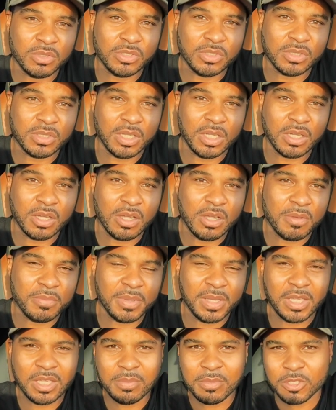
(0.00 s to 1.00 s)
Would you think, oh
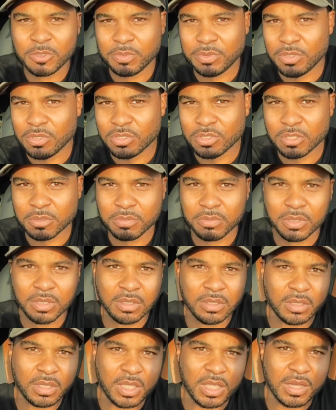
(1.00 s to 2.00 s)
man, he must be using a
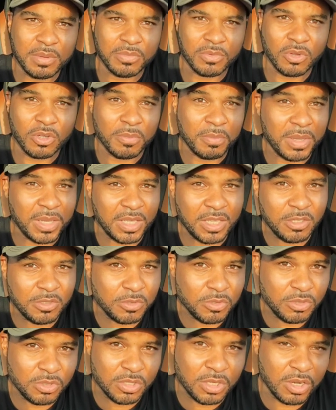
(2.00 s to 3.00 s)
pretty good camera. Oh man,
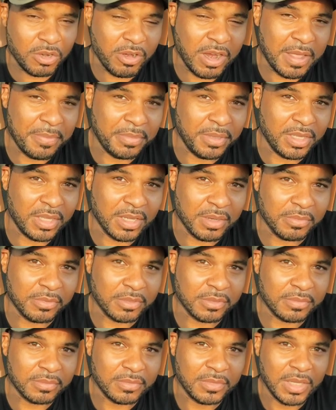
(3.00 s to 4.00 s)
he's using a crappy
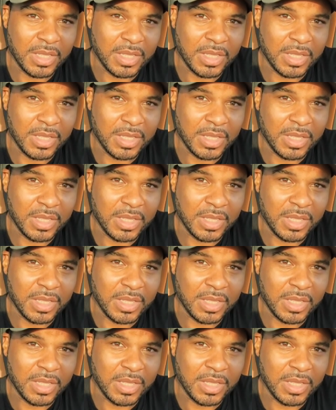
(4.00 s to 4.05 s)
camera.